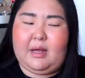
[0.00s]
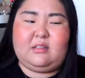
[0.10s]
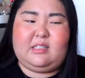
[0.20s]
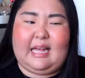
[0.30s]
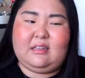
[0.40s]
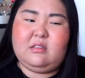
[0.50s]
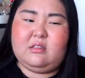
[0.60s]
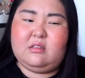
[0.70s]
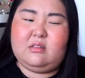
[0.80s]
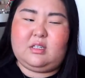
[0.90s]

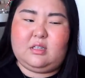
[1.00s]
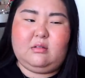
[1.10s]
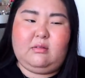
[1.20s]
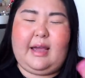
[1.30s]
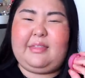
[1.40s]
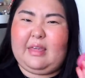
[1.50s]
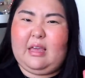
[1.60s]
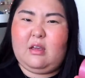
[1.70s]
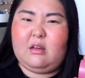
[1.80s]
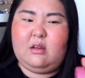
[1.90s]
scents too, I
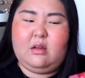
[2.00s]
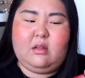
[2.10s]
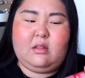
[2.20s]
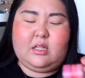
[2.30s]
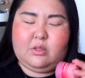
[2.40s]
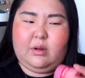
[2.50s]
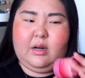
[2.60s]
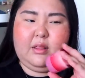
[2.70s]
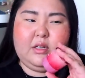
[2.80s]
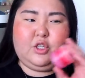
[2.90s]
think. This one
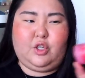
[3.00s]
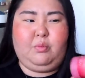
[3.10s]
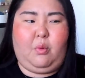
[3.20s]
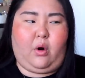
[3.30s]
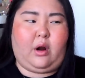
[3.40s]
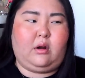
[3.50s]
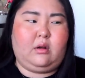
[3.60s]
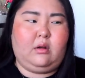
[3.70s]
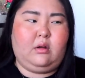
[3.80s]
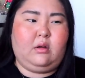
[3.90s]
and then two more.
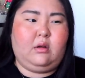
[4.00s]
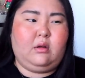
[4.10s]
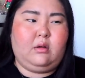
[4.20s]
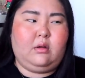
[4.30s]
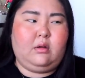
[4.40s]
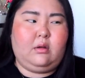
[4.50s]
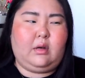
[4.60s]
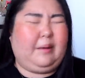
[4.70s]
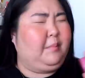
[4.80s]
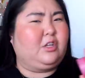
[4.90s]

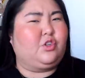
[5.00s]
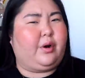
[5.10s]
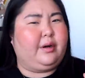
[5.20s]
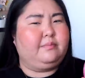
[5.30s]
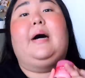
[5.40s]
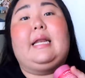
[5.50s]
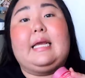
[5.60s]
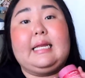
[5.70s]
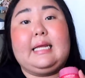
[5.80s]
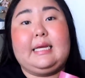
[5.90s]
I'm not sure, but
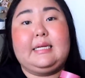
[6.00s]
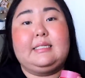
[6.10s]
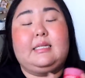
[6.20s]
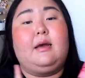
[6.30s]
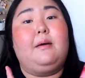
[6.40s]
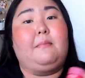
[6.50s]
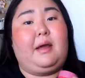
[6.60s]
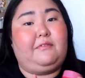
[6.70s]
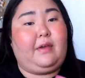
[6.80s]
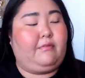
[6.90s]
it is
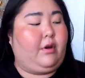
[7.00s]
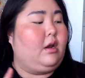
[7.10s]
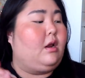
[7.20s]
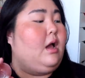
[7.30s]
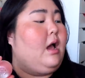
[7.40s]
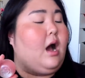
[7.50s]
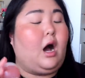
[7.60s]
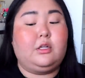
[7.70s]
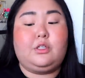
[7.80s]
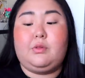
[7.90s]
my favorite.
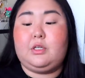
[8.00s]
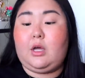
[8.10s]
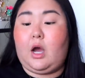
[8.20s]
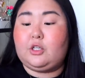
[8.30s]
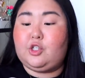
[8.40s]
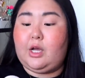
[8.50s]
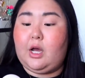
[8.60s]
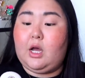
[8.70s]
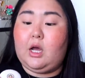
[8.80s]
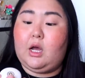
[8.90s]
Also the
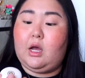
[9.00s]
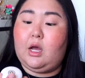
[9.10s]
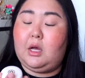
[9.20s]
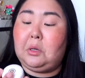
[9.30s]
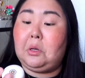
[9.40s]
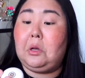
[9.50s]
Tatcha,